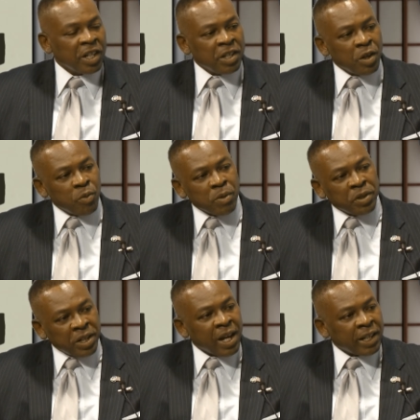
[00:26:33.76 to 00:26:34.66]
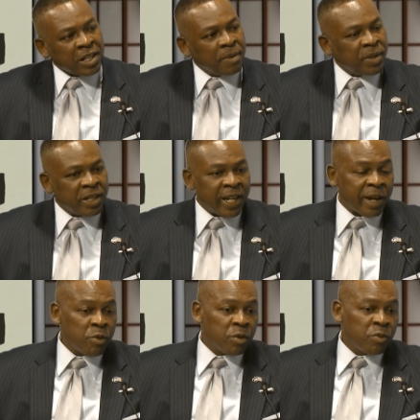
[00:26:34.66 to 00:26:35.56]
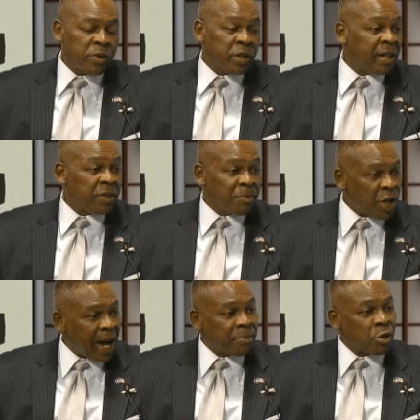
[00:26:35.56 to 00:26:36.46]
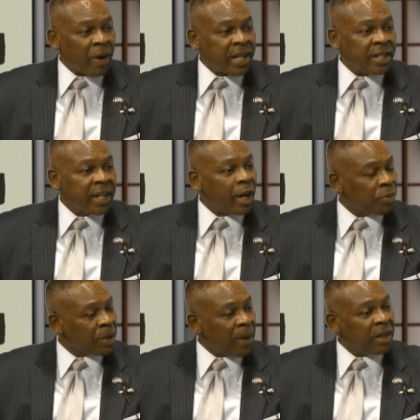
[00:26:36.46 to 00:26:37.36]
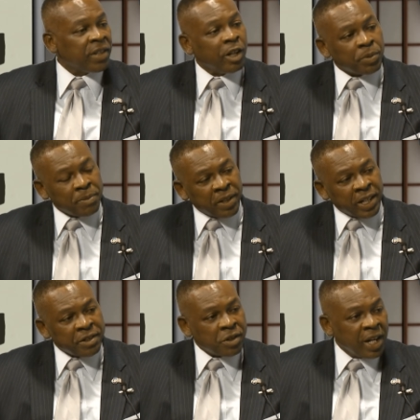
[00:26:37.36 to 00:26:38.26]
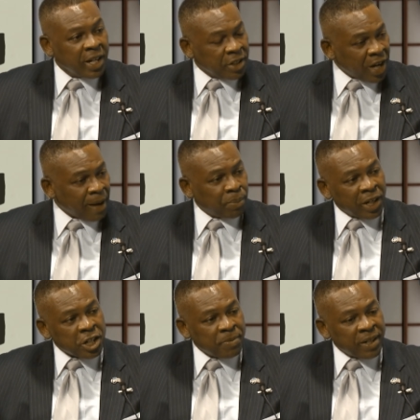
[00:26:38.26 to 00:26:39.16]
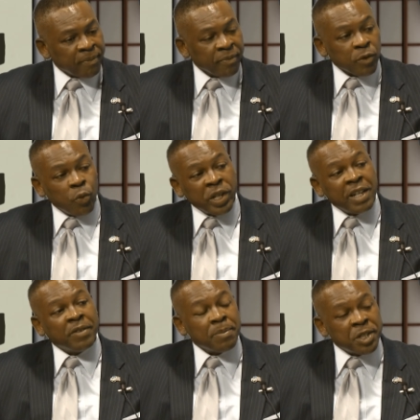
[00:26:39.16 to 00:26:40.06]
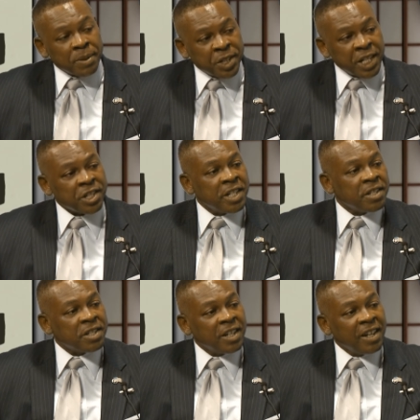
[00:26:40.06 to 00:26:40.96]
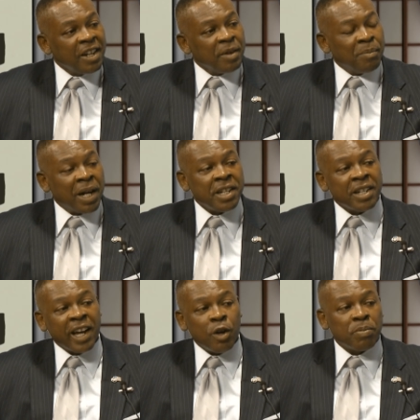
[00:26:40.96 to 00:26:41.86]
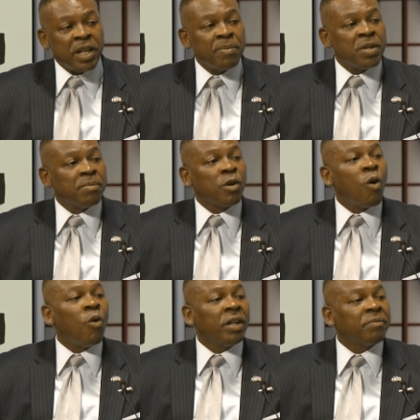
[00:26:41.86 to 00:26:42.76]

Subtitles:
we will unite them, and then we will give them job training and help them out and help them to get job placement. We give them subsistence, money to help keep them going.